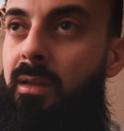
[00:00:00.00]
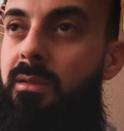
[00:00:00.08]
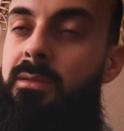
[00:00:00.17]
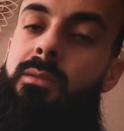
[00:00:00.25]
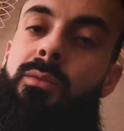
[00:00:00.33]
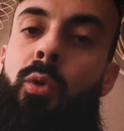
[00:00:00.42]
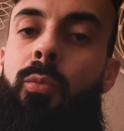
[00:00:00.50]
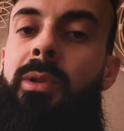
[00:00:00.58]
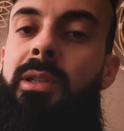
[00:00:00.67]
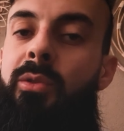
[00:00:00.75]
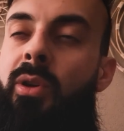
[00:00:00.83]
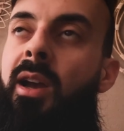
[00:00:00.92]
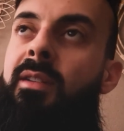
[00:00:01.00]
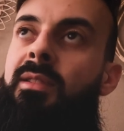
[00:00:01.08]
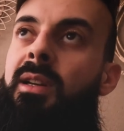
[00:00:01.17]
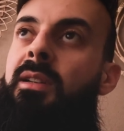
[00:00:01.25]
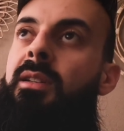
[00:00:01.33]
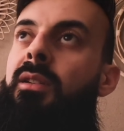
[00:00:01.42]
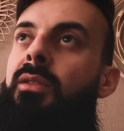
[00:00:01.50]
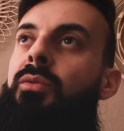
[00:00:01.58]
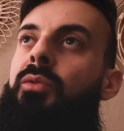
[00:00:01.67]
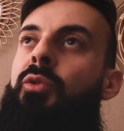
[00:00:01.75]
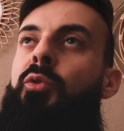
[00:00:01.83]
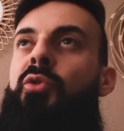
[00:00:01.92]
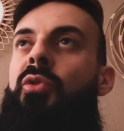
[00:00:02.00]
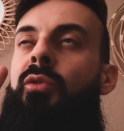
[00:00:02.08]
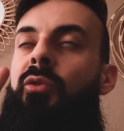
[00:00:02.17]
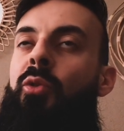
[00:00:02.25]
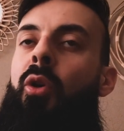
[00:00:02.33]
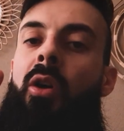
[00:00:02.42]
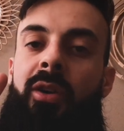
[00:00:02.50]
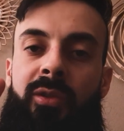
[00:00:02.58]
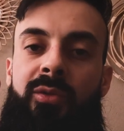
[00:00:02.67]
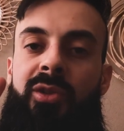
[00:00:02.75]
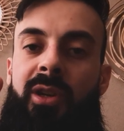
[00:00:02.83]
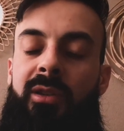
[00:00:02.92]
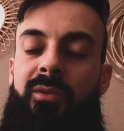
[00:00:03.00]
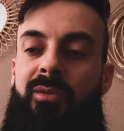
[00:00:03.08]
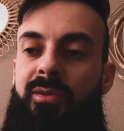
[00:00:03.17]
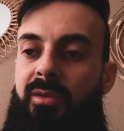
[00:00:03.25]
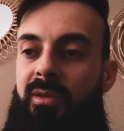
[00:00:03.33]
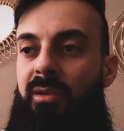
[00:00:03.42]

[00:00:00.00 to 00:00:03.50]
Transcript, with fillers: Normally you have like two audio channels,